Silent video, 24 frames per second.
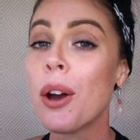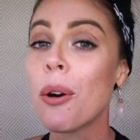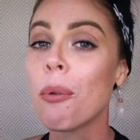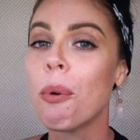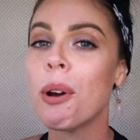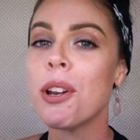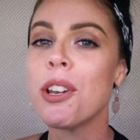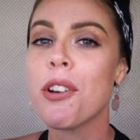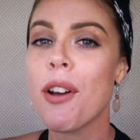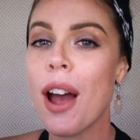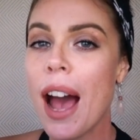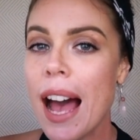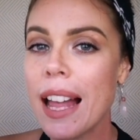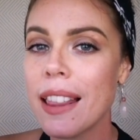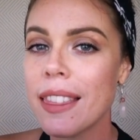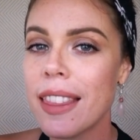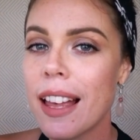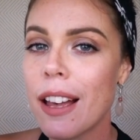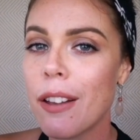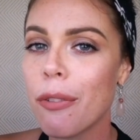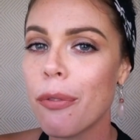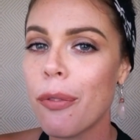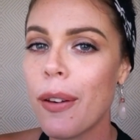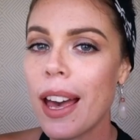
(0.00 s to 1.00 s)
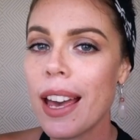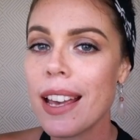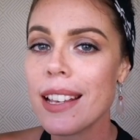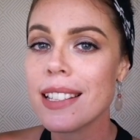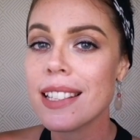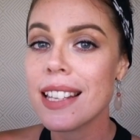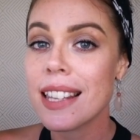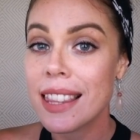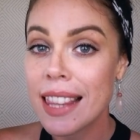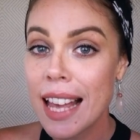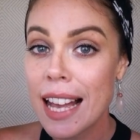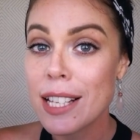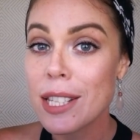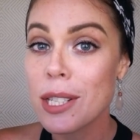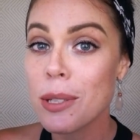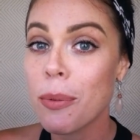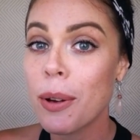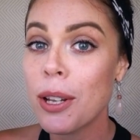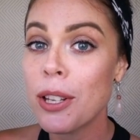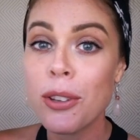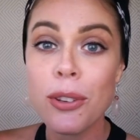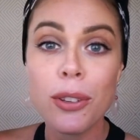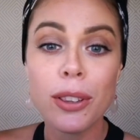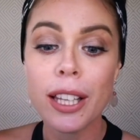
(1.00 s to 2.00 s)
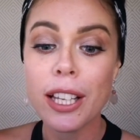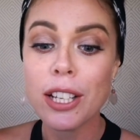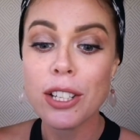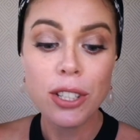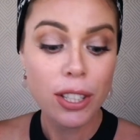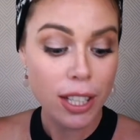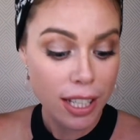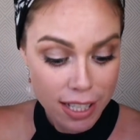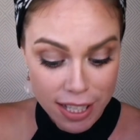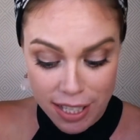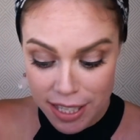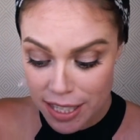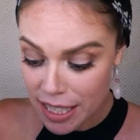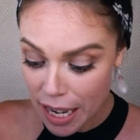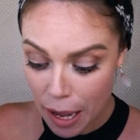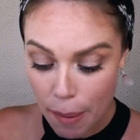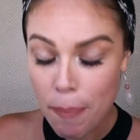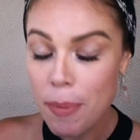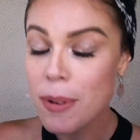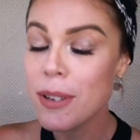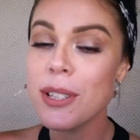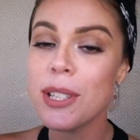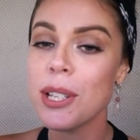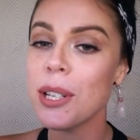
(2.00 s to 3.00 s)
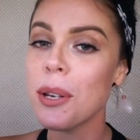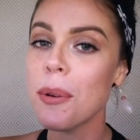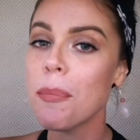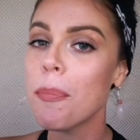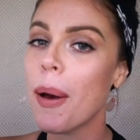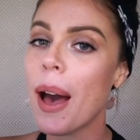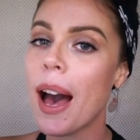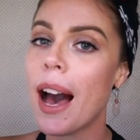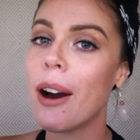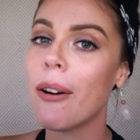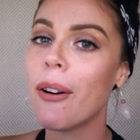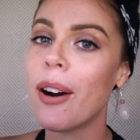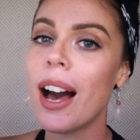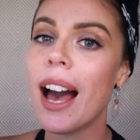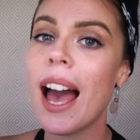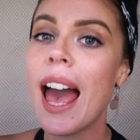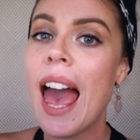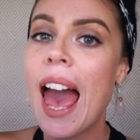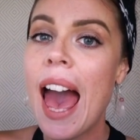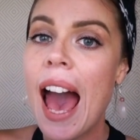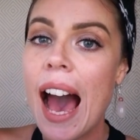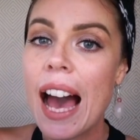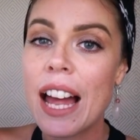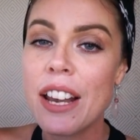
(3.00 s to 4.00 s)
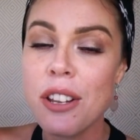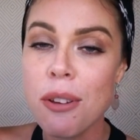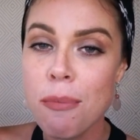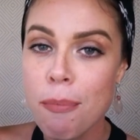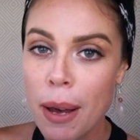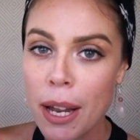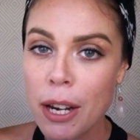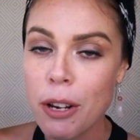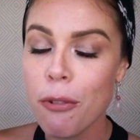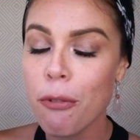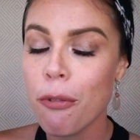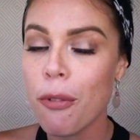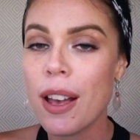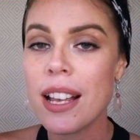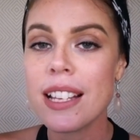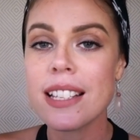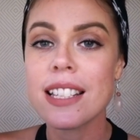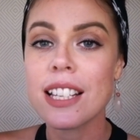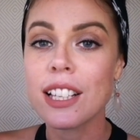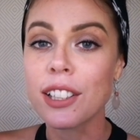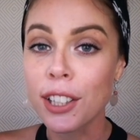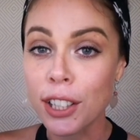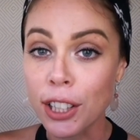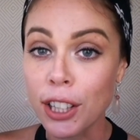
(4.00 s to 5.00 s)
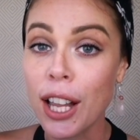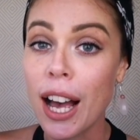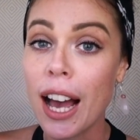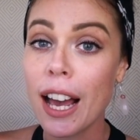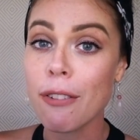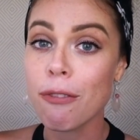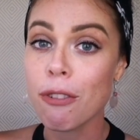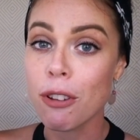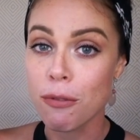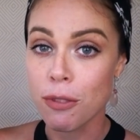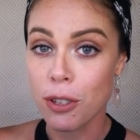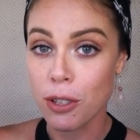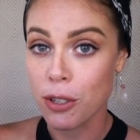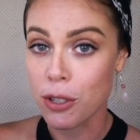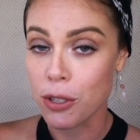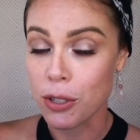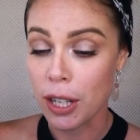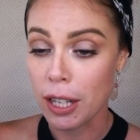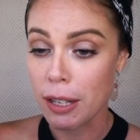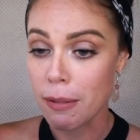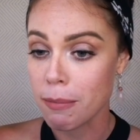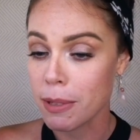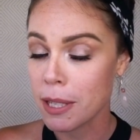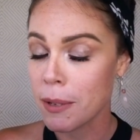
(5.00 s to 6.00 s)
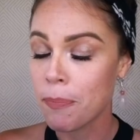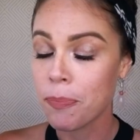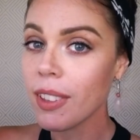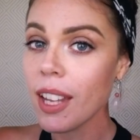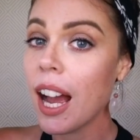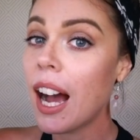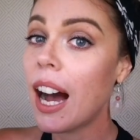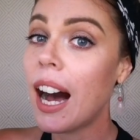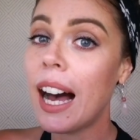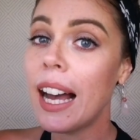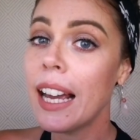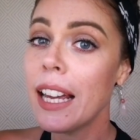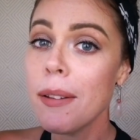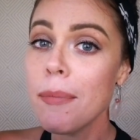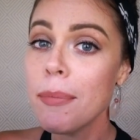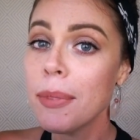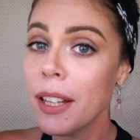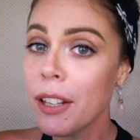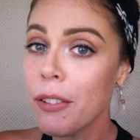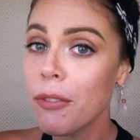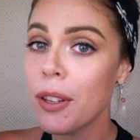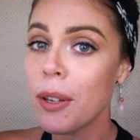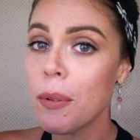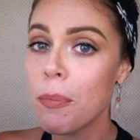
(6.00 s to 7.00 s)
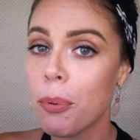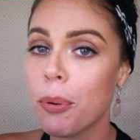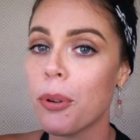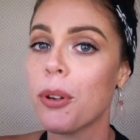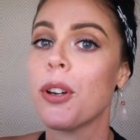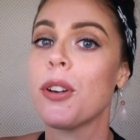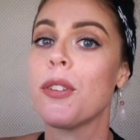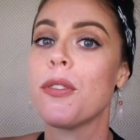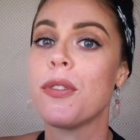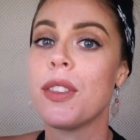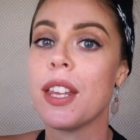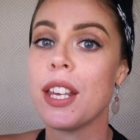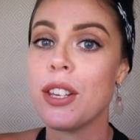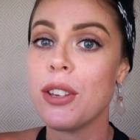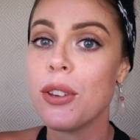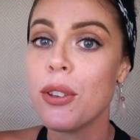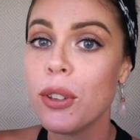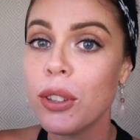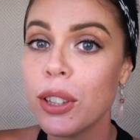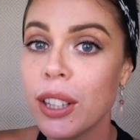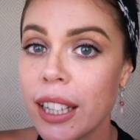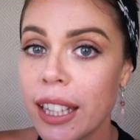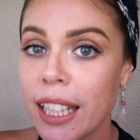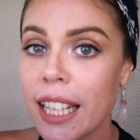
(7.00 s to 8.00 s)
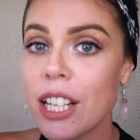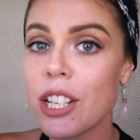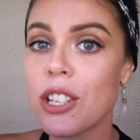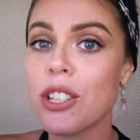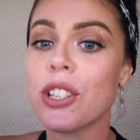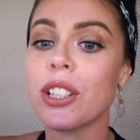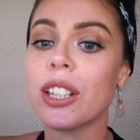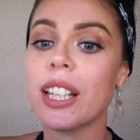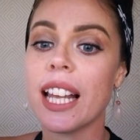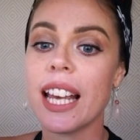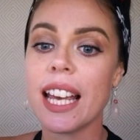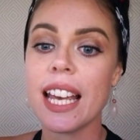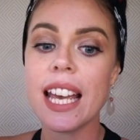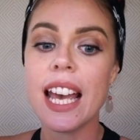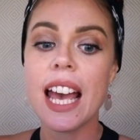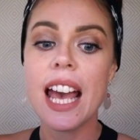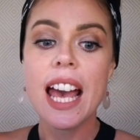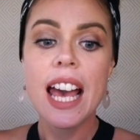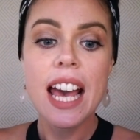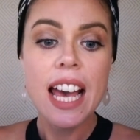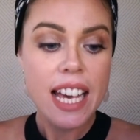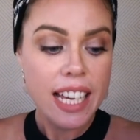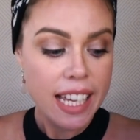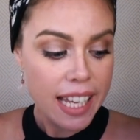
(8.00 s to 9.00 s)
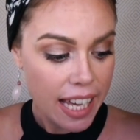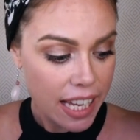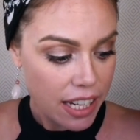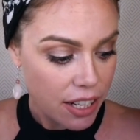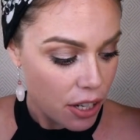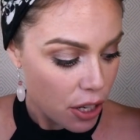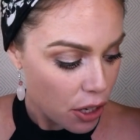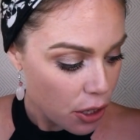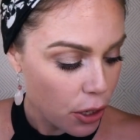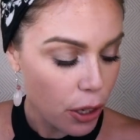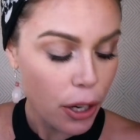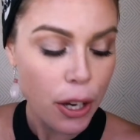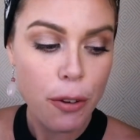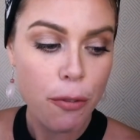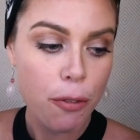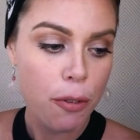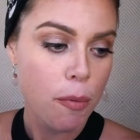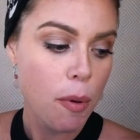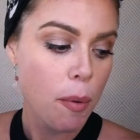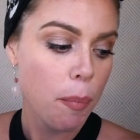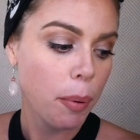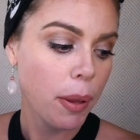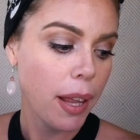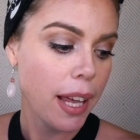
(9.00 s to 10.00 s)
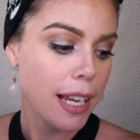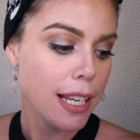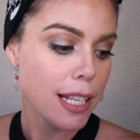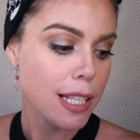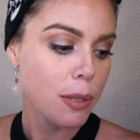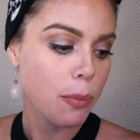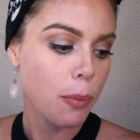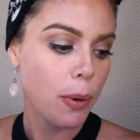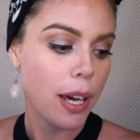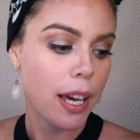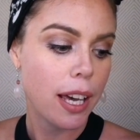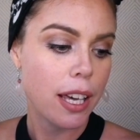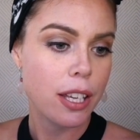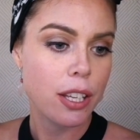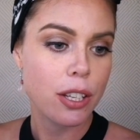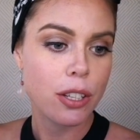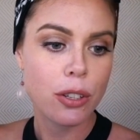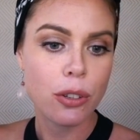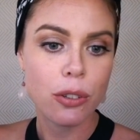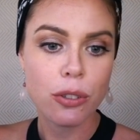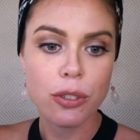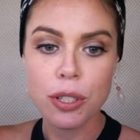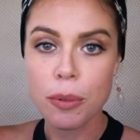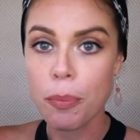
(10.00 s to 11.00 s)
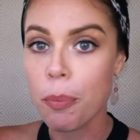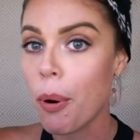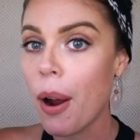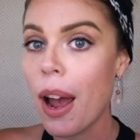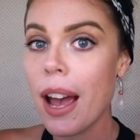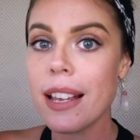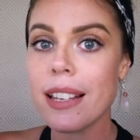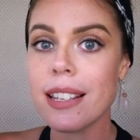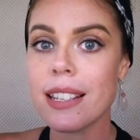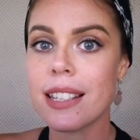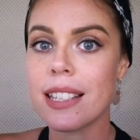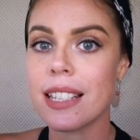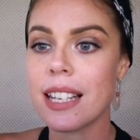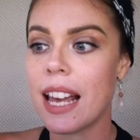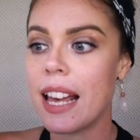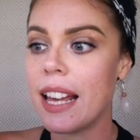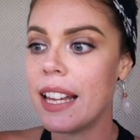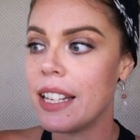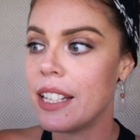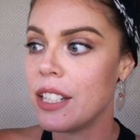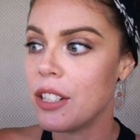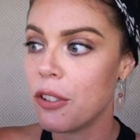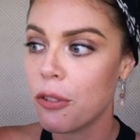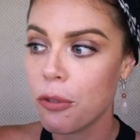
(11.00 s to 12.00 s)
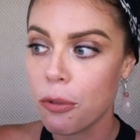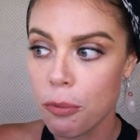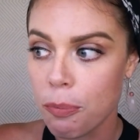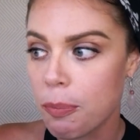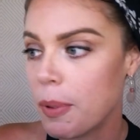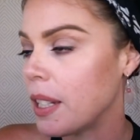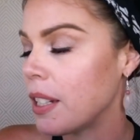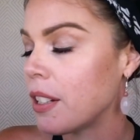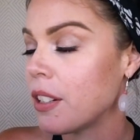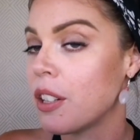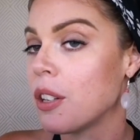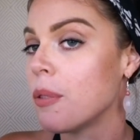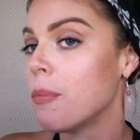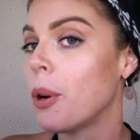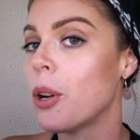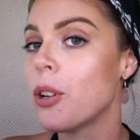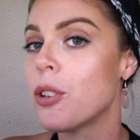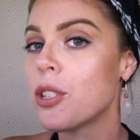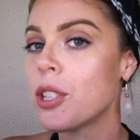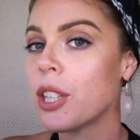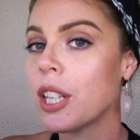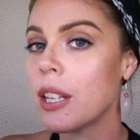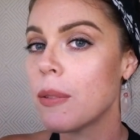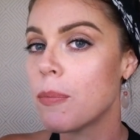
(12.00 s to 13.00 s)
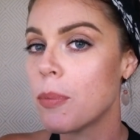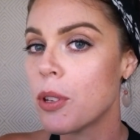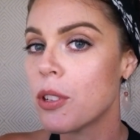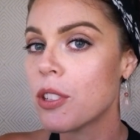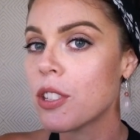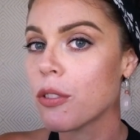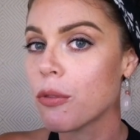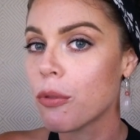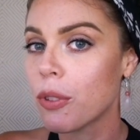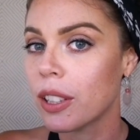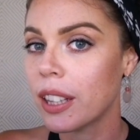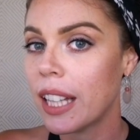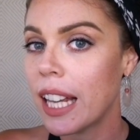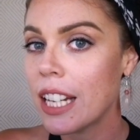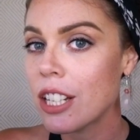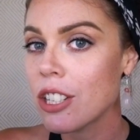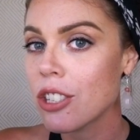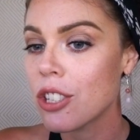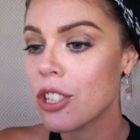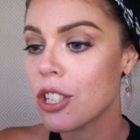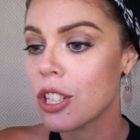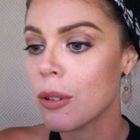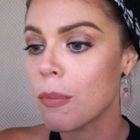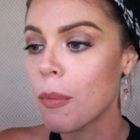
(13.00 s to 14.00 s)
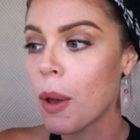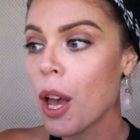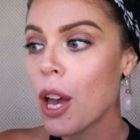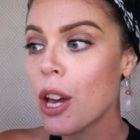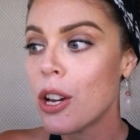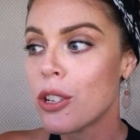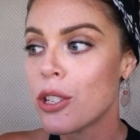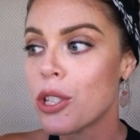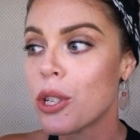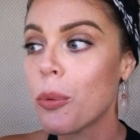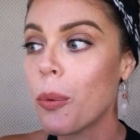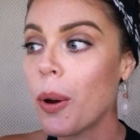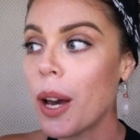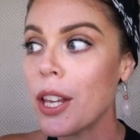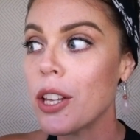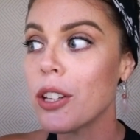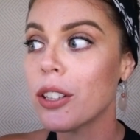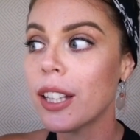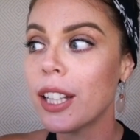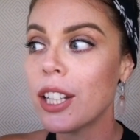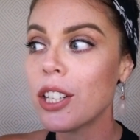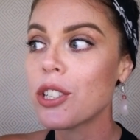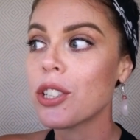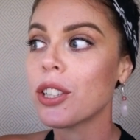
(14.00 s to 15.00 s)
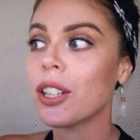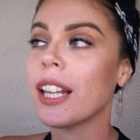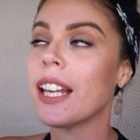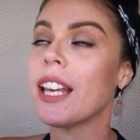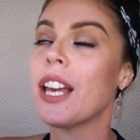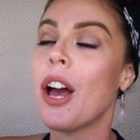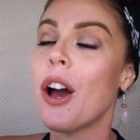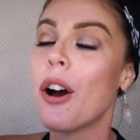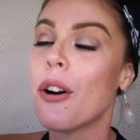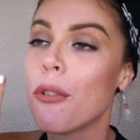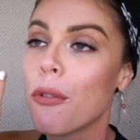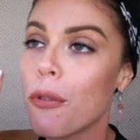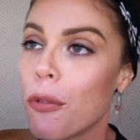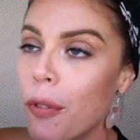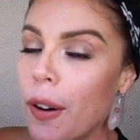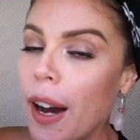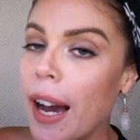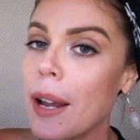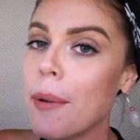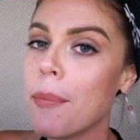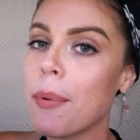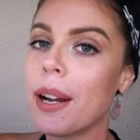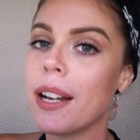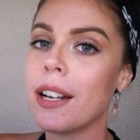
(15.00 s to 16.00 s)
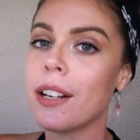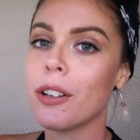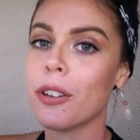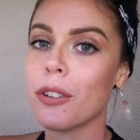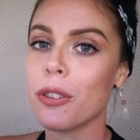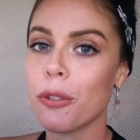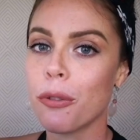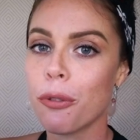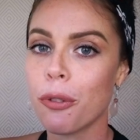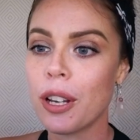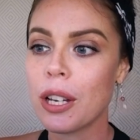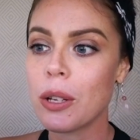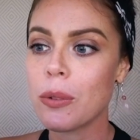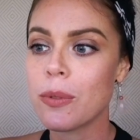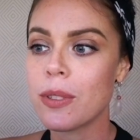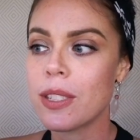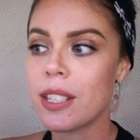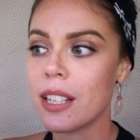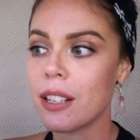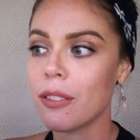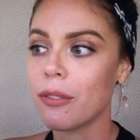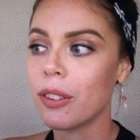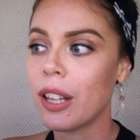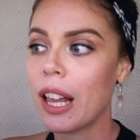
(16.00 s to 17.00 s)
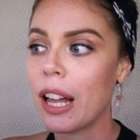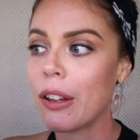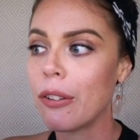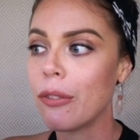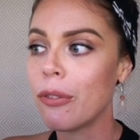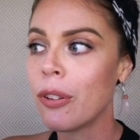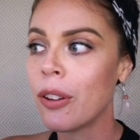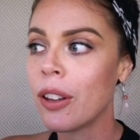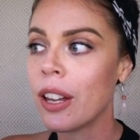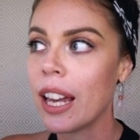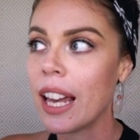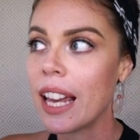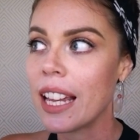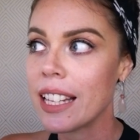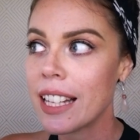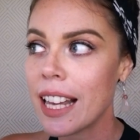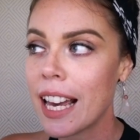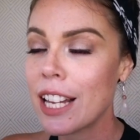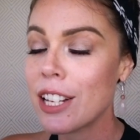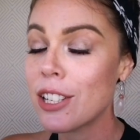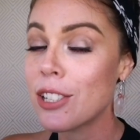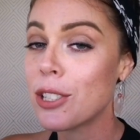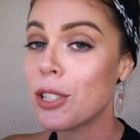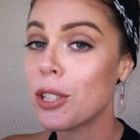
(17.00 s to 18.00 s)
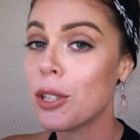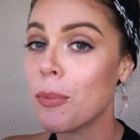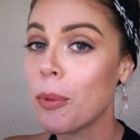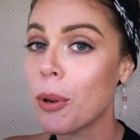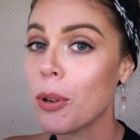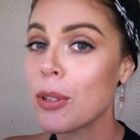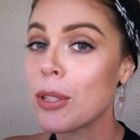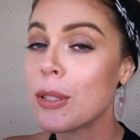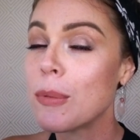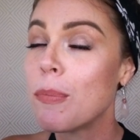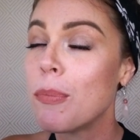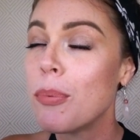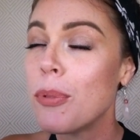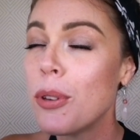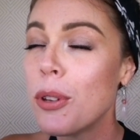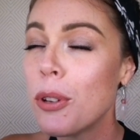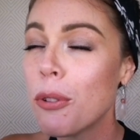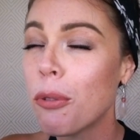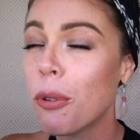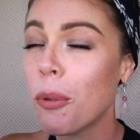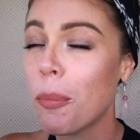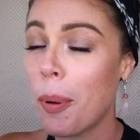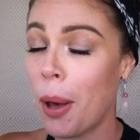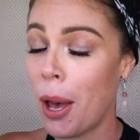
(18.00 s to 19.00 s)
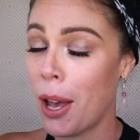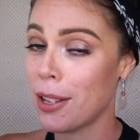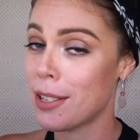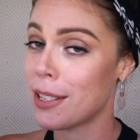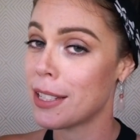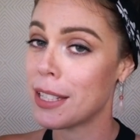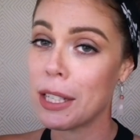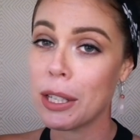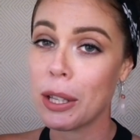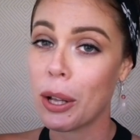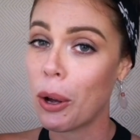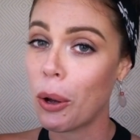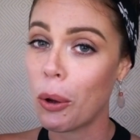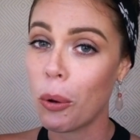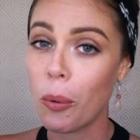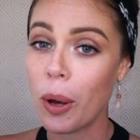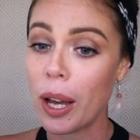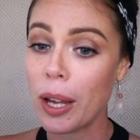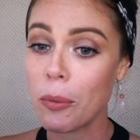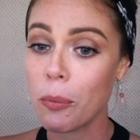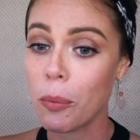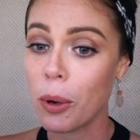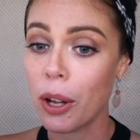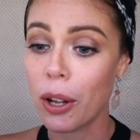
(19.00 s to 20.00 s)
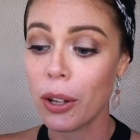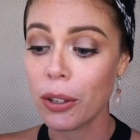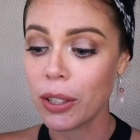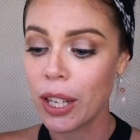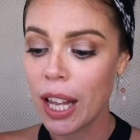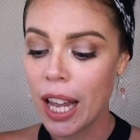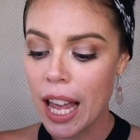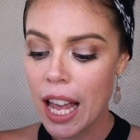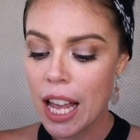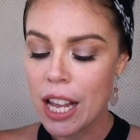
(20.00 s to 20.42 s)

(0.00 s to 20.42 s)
When you're at that phase, that's where you literally step into your power and you manifest the life of your dreams. I am living proof that you literally can go from a place where you're depressed and you've been in an emotionally abusive relationship to where you're literally vibrating on the frequency of love, engaged to the most beautiful person in the whole wide world.